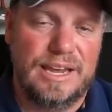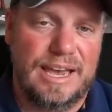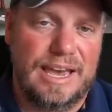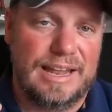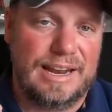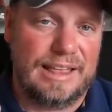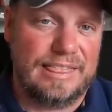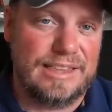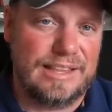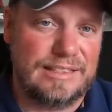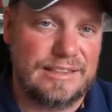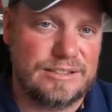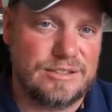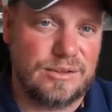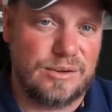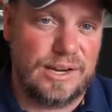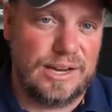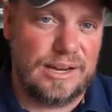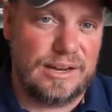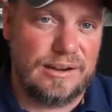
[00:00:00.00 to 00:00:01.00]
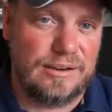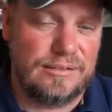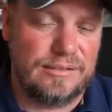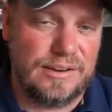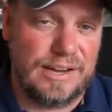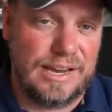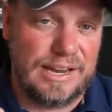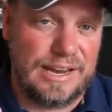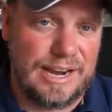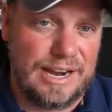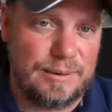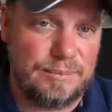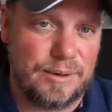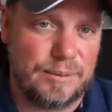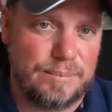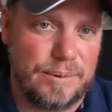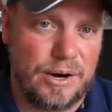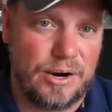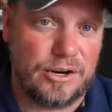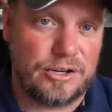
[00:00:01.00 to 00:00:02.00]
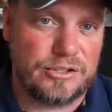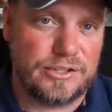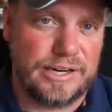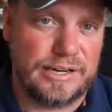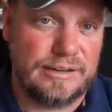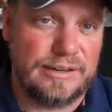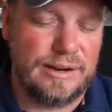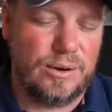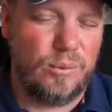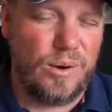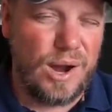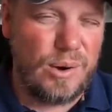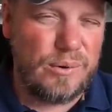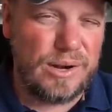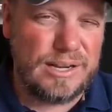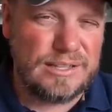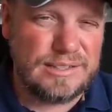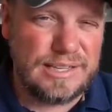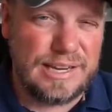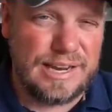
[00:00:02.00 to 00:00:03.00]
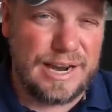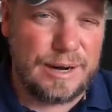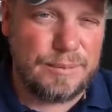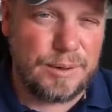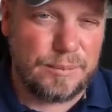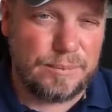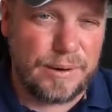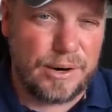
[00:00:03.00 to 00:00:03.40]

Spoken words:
And I think this will have a hybrid powertrain. Now, why would I say hybrid